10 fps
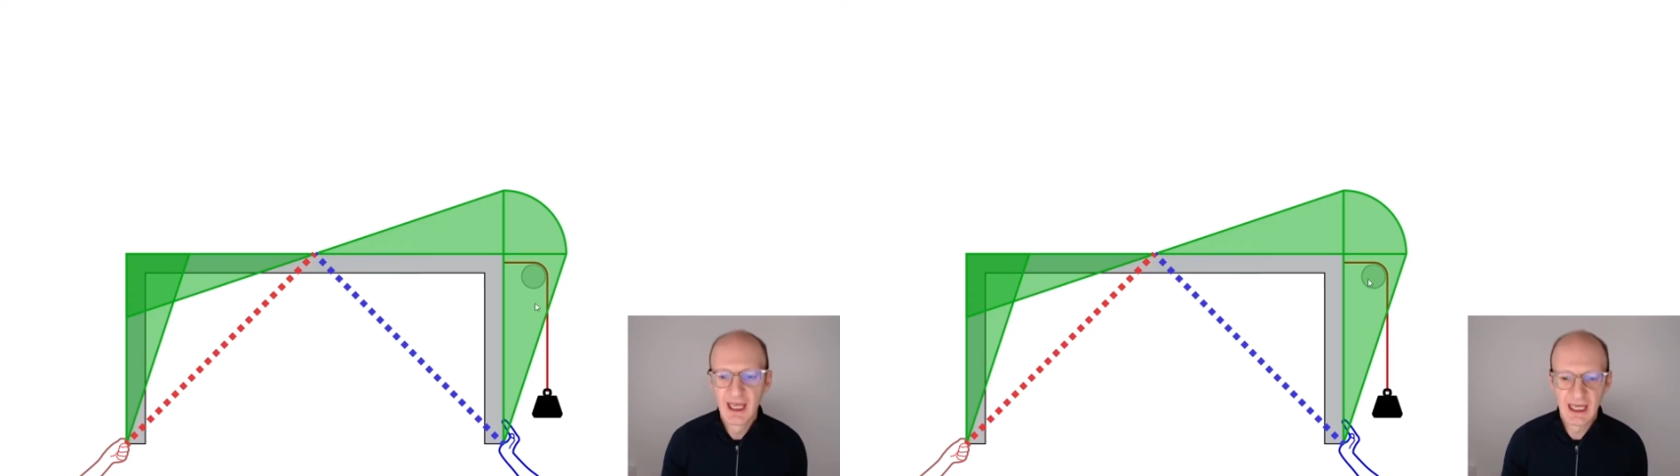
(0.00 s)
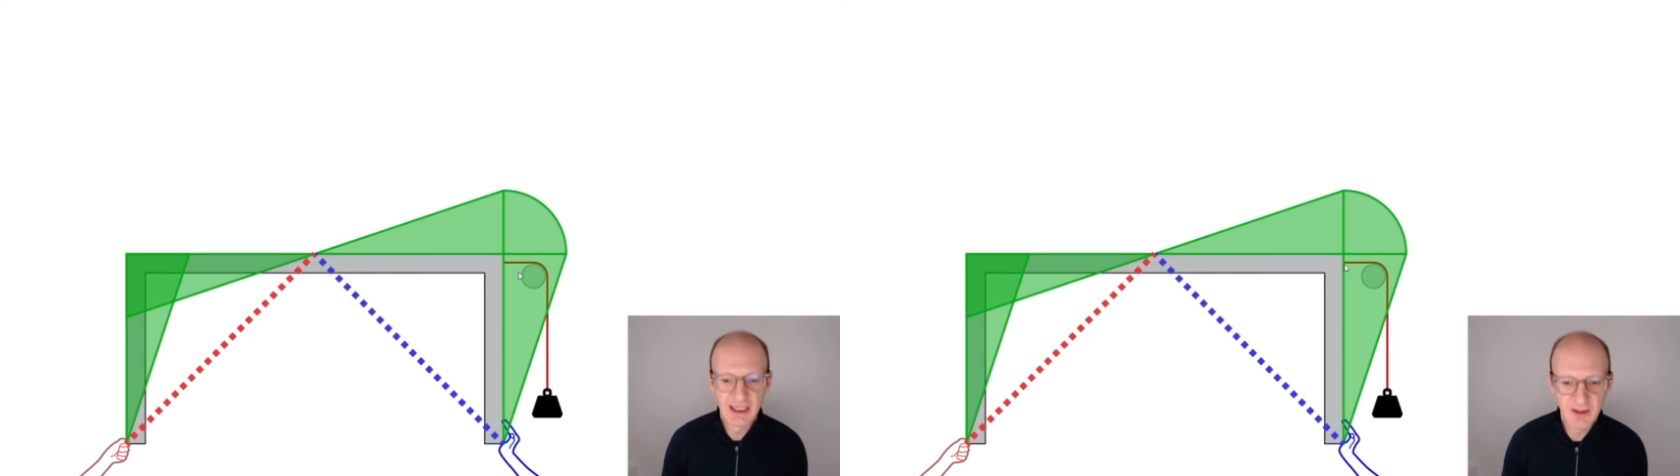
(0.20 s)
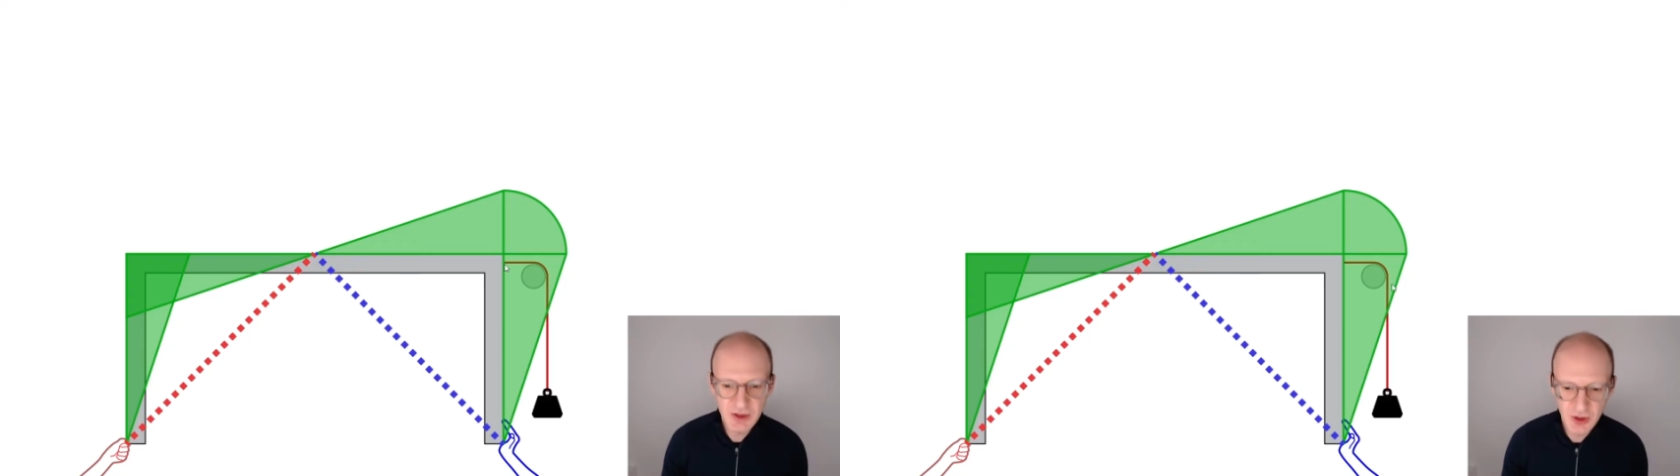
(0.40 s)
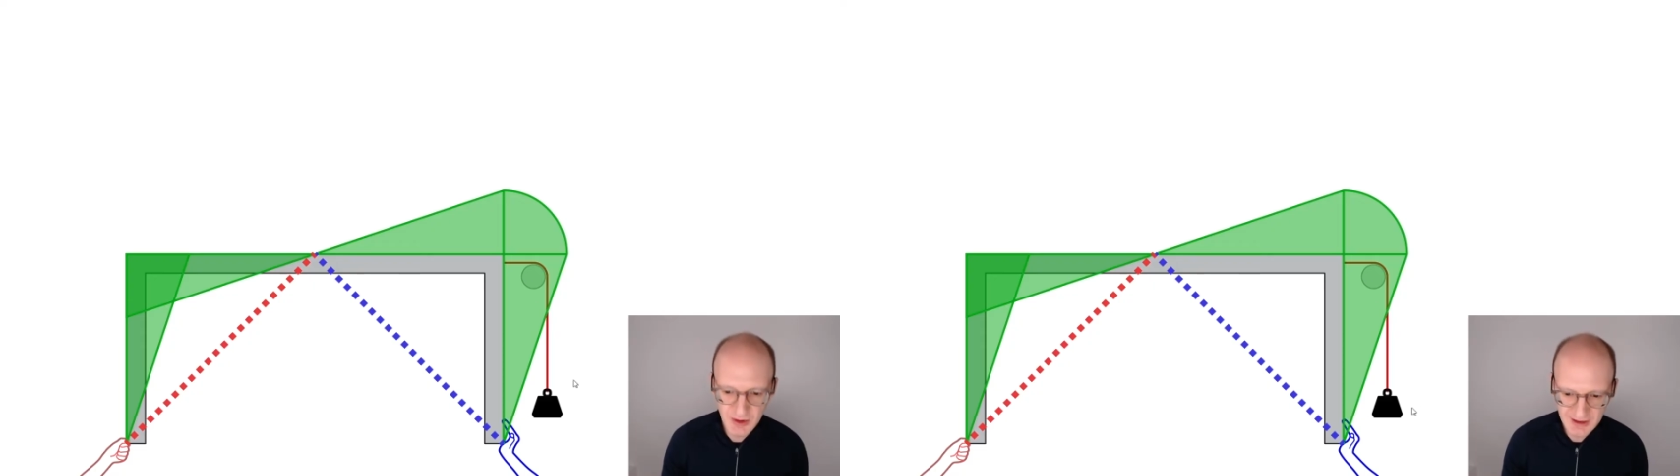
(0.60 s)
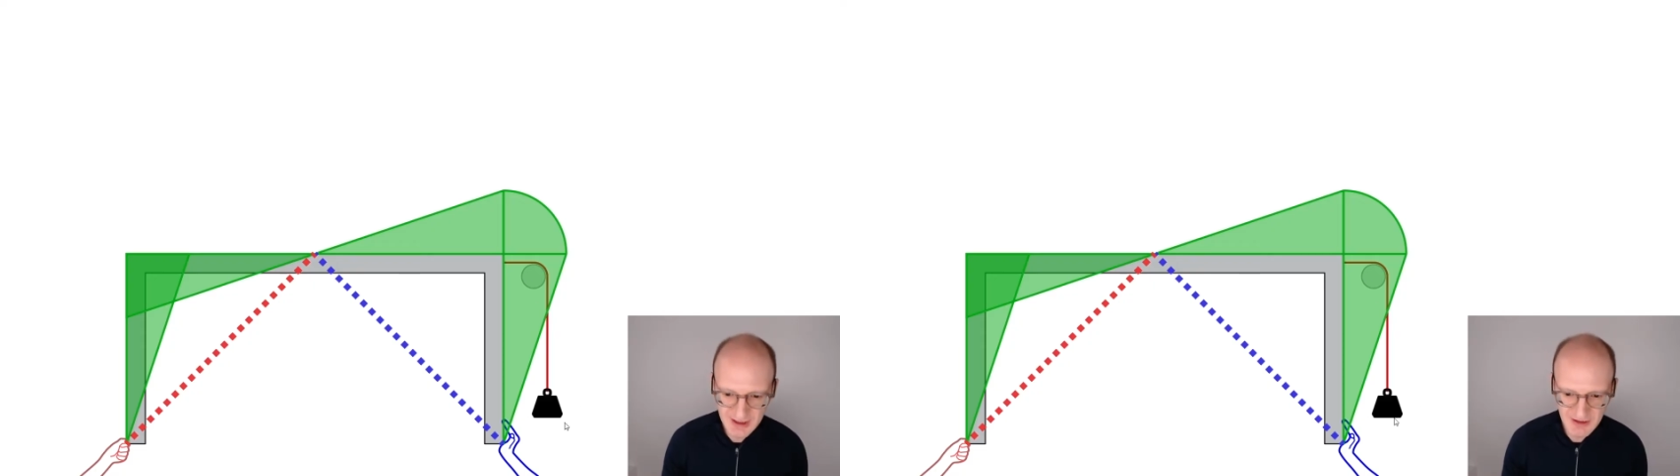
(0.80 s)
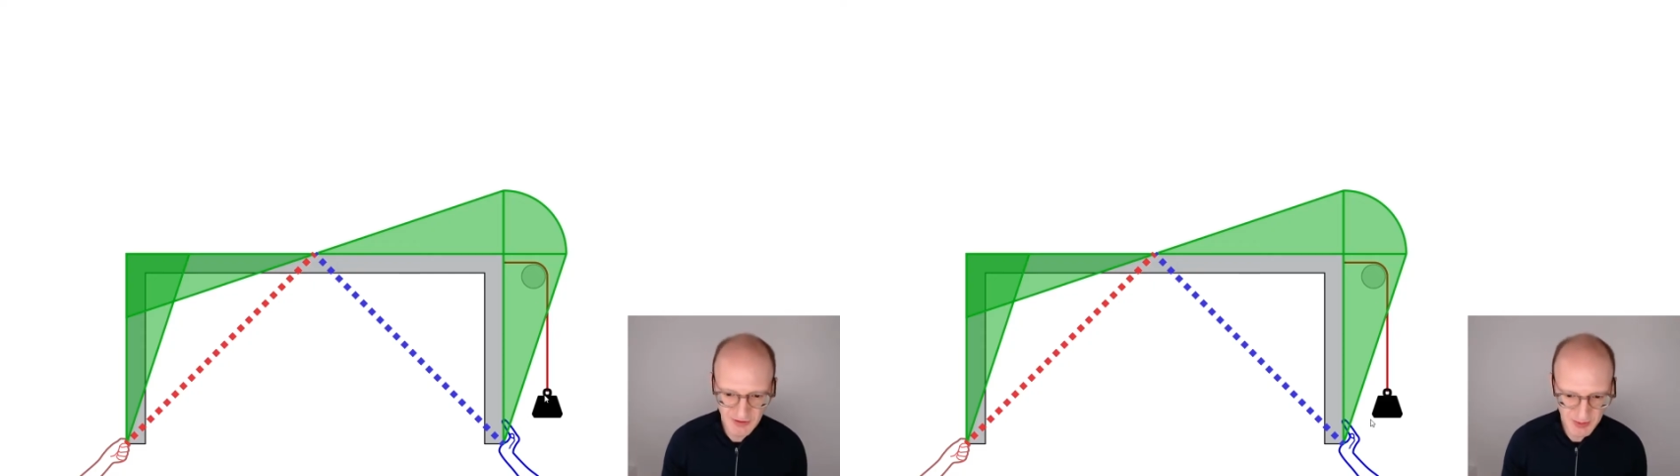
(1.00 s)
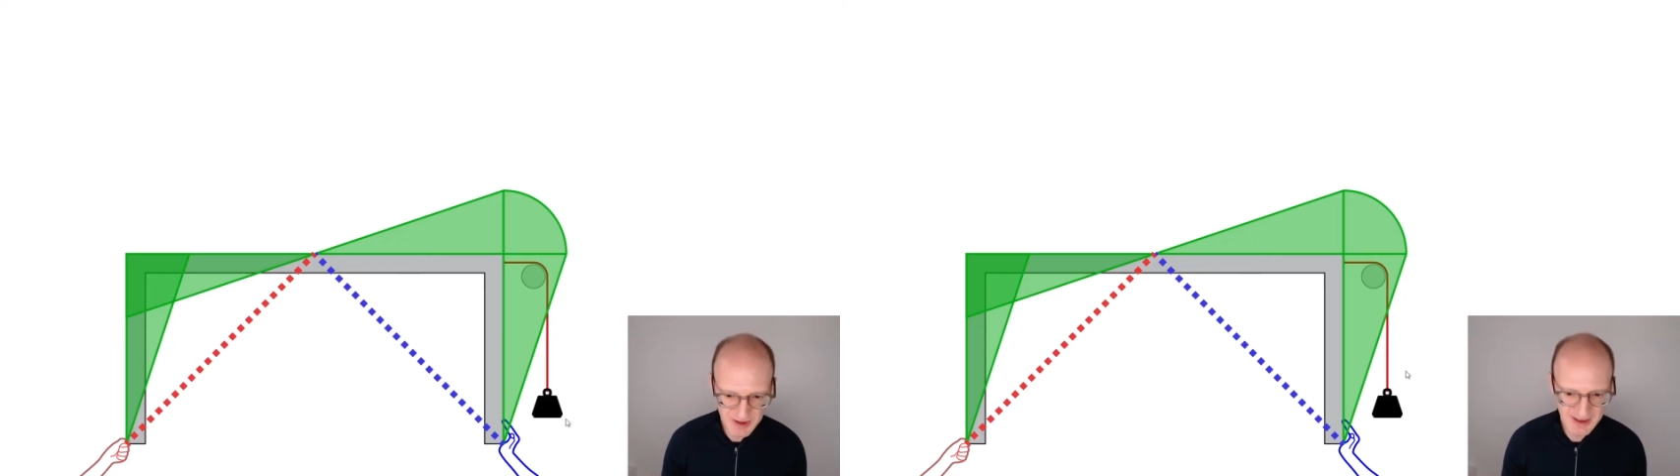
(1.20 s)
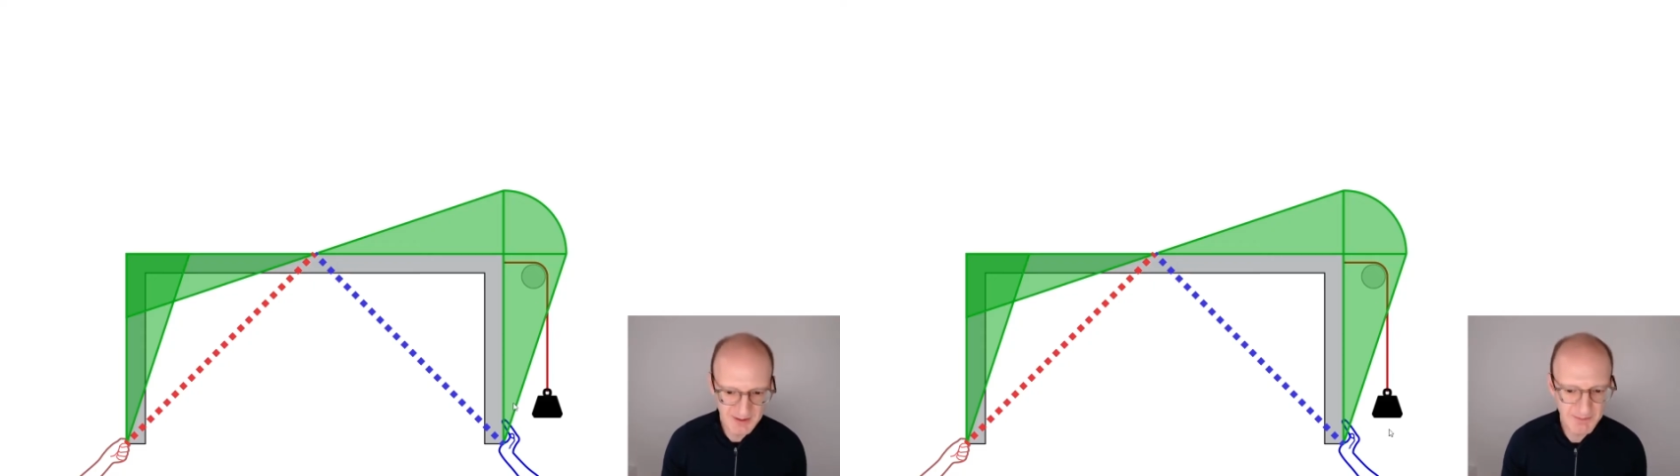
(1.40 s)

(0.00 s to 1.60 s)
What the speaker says: and I'm showing it here representing